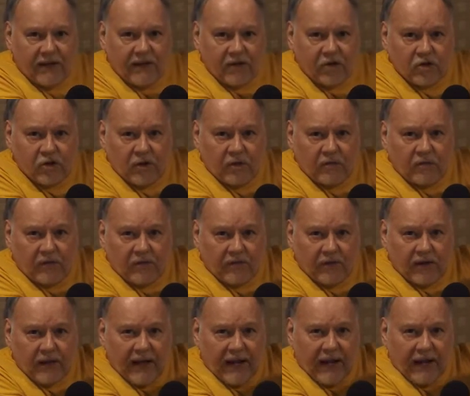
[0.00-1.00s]
they showed
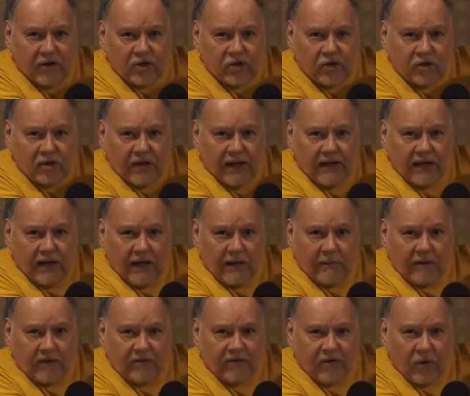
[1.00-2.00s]
real action,
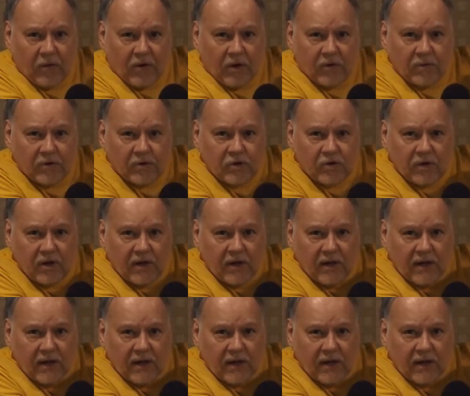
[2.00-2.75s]
dynamic photos,